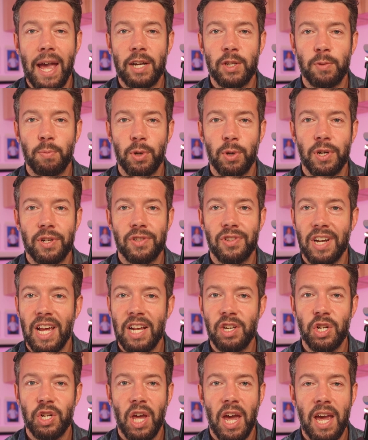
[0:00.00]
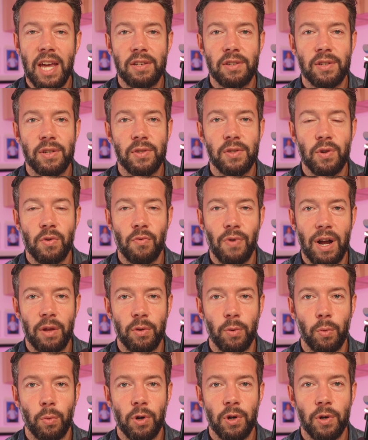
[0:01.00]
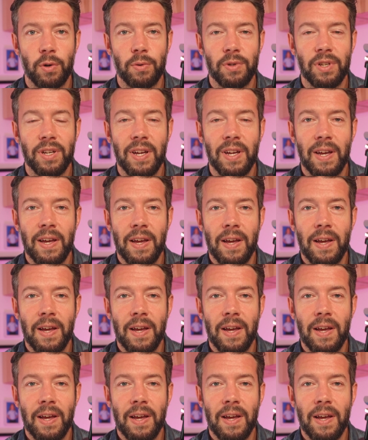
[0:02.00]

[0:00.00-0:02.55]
experts and educators around the world.